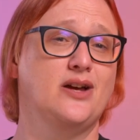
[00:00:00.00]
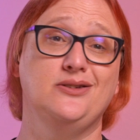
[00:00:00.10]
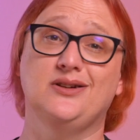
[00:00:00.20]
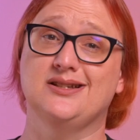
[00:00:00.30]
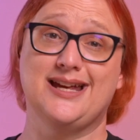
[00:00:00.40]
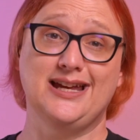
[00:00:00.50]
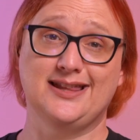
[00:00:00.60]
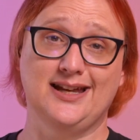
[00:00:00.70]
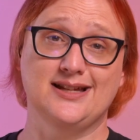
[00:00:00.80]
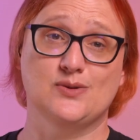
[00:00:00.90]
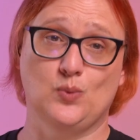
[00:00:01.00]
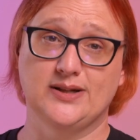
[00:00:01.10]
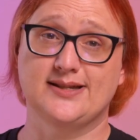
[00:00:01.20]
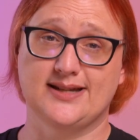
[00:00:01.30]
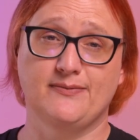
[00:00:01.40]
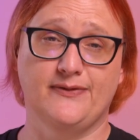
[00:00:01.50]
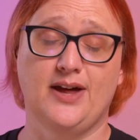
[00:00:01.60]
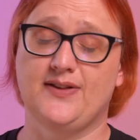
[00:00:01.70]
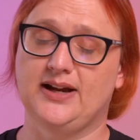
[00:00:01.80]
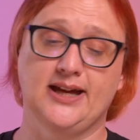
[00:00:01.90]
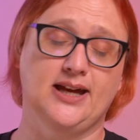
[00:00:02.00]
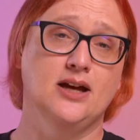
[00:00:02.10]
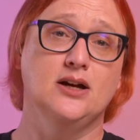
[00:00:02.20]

you can take things one step further, like